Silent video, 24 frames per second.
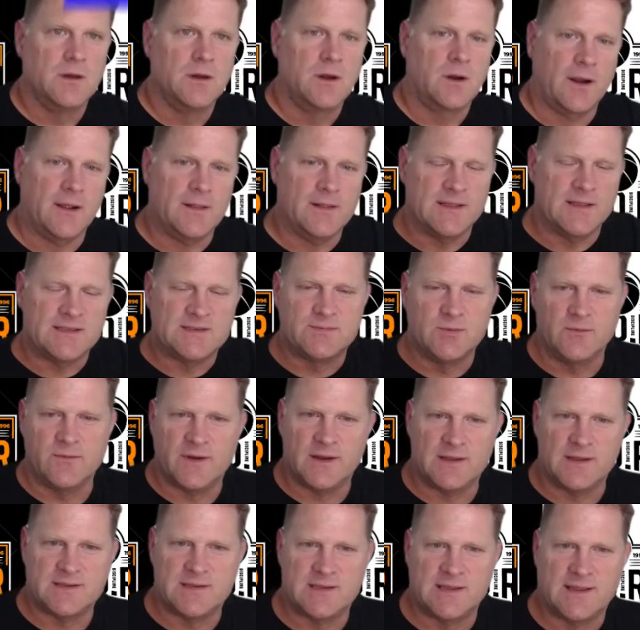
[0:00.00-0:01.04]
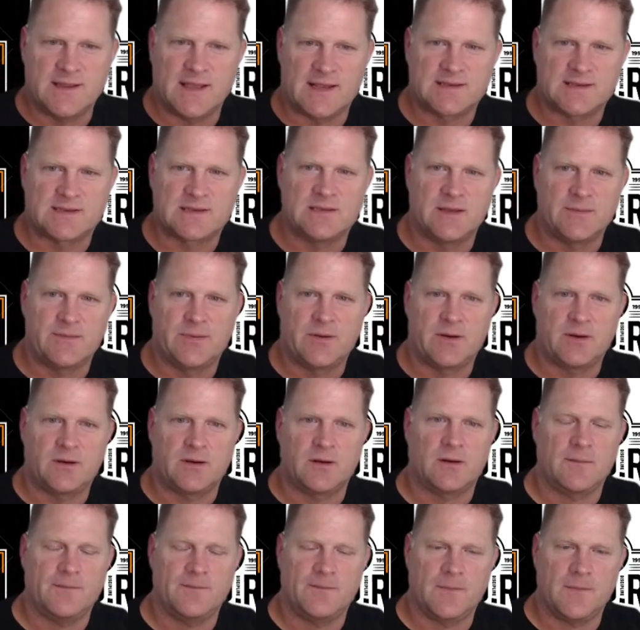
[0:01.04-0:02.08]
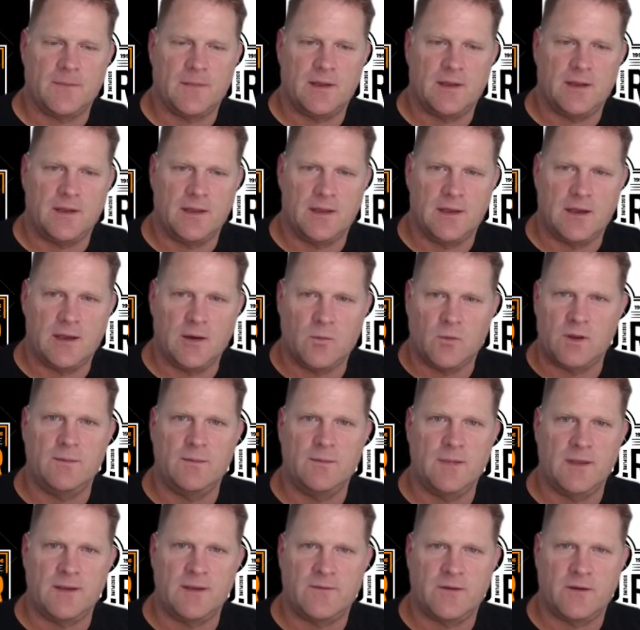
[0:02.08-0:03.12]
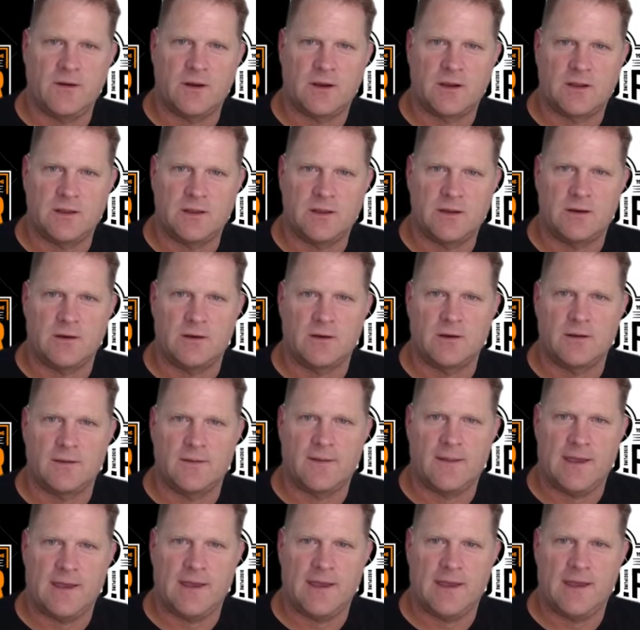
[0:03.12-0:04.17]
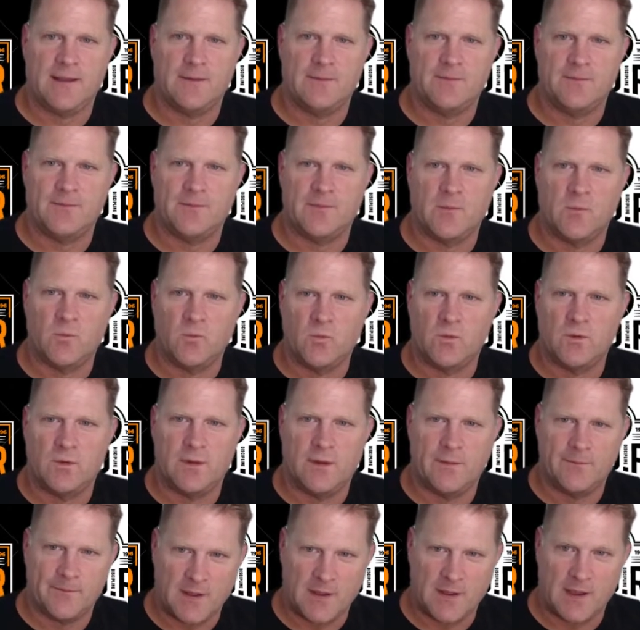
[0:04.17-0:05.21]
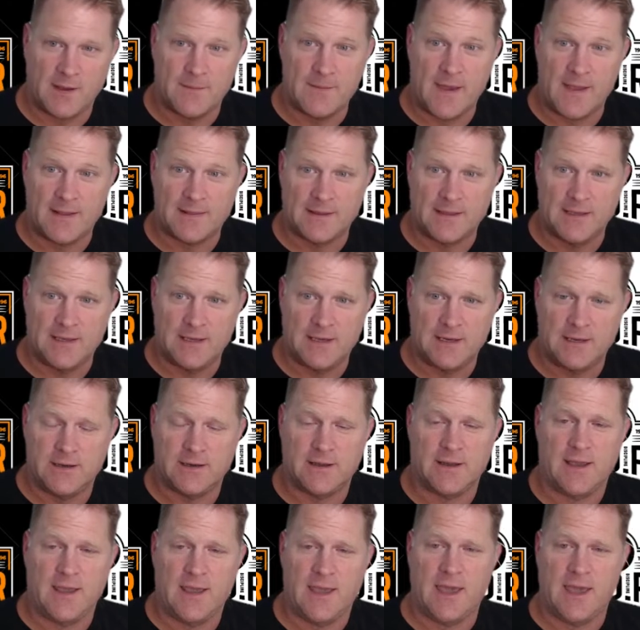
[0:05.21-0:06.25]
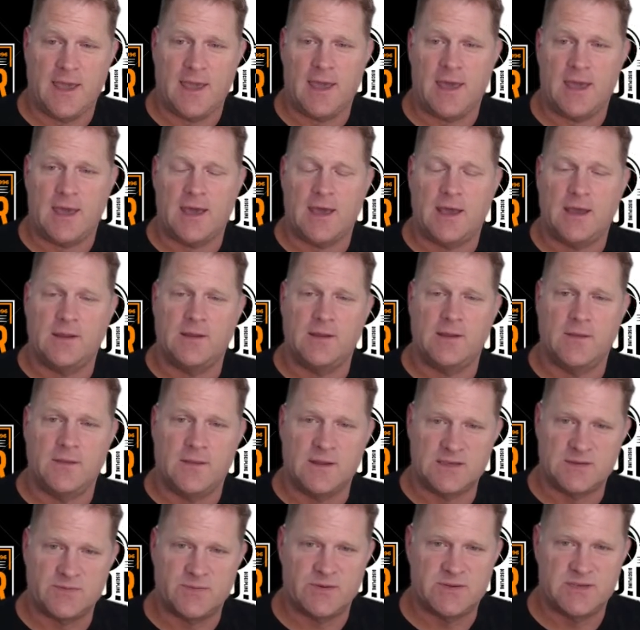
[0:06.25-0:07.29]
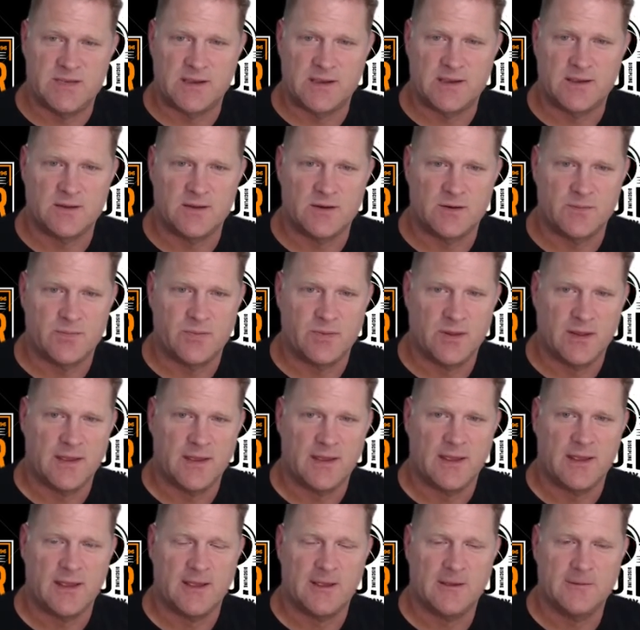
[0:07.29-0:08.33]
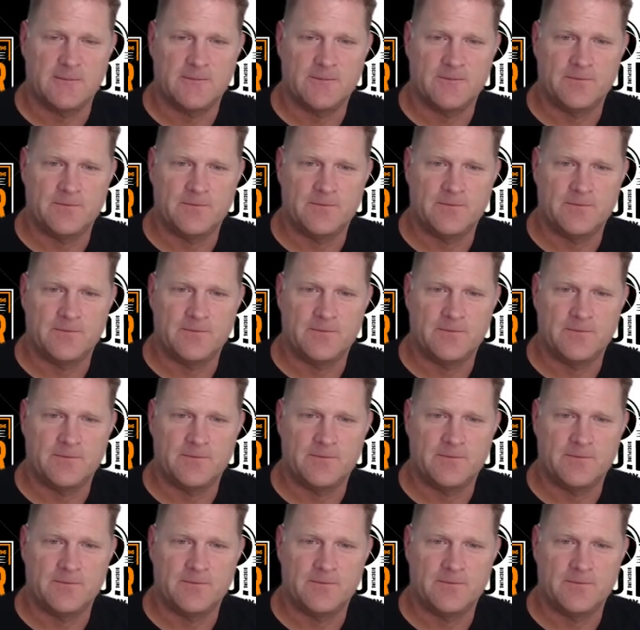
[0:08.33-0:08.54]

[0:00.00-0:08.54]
All right, let's move on to the next clip here. I want to make very clear that I'm at lead, and this particular play